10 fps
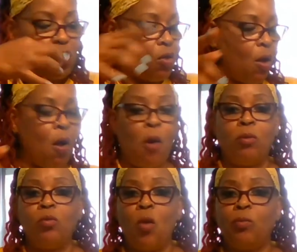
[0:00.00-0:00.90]
Mm.
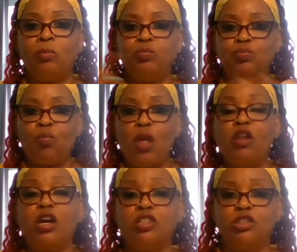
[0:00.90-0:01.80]

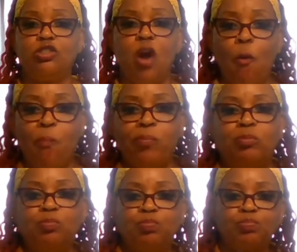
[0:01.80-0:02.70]
Look at this shirt.
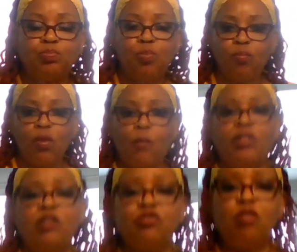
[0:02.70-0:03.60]
What's
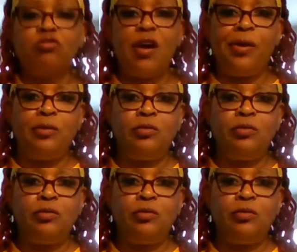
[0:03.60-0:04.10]
that shirt say?